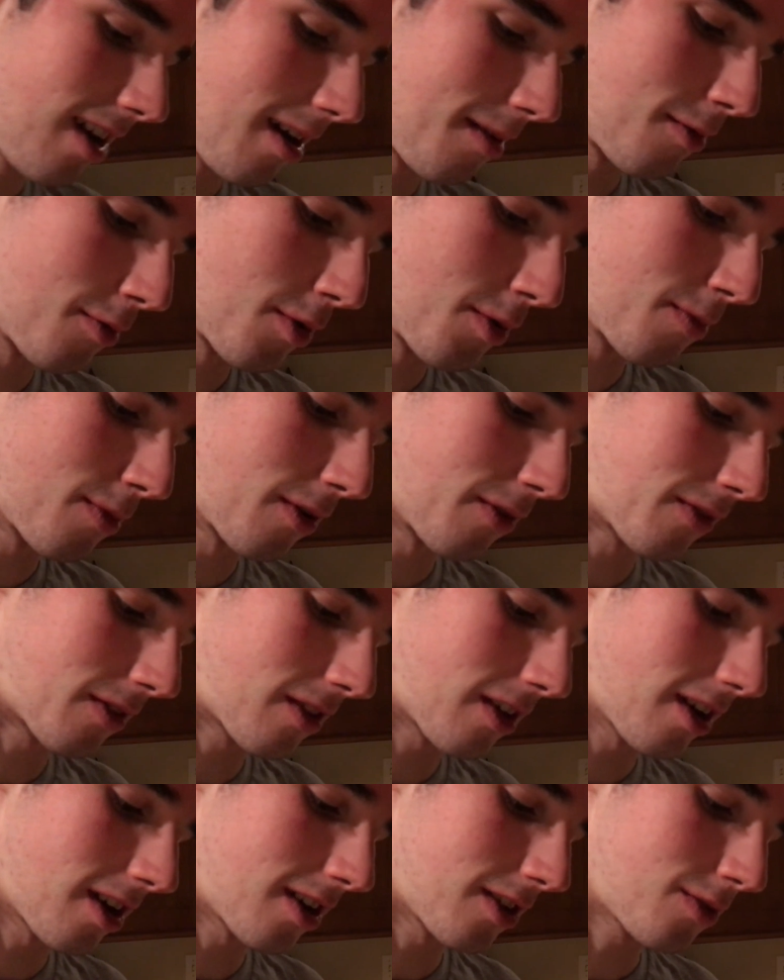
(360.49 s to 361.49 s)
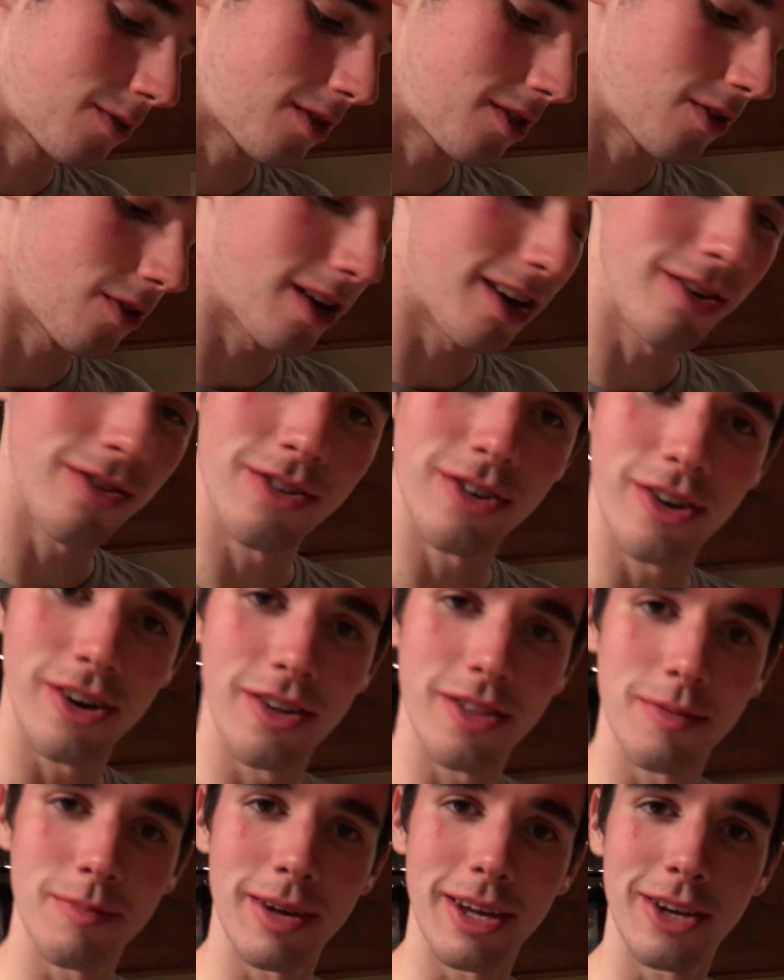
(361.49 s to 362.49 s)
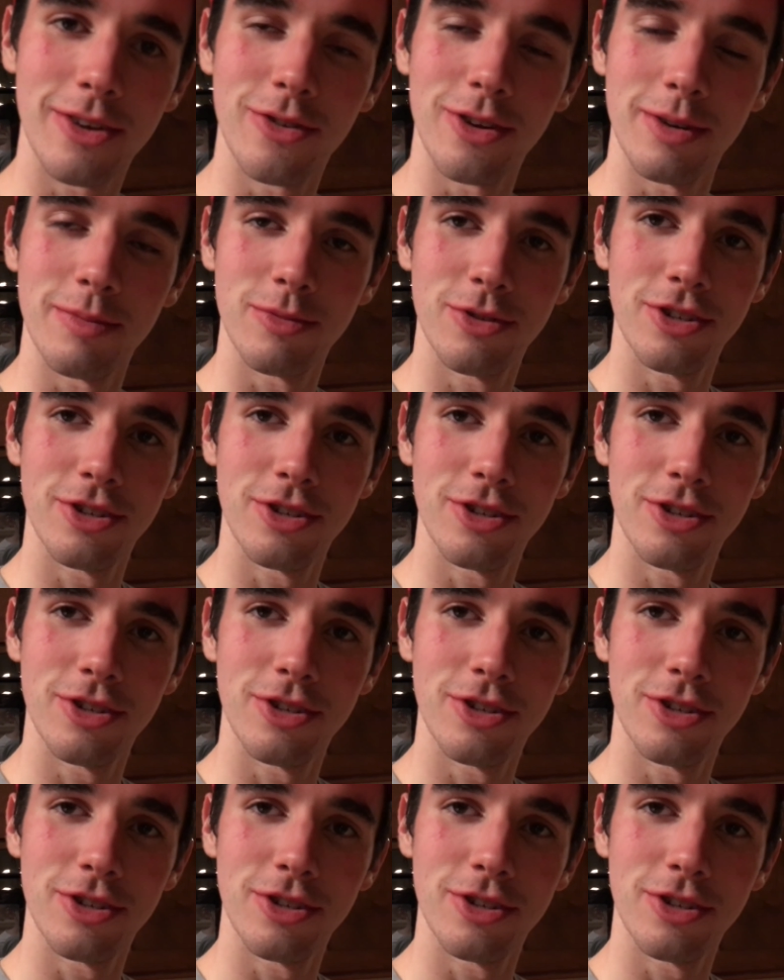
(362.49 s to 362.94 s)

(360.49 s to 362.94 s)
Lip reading: I'm gonna be perfectly honest with you. I don't know how they make cream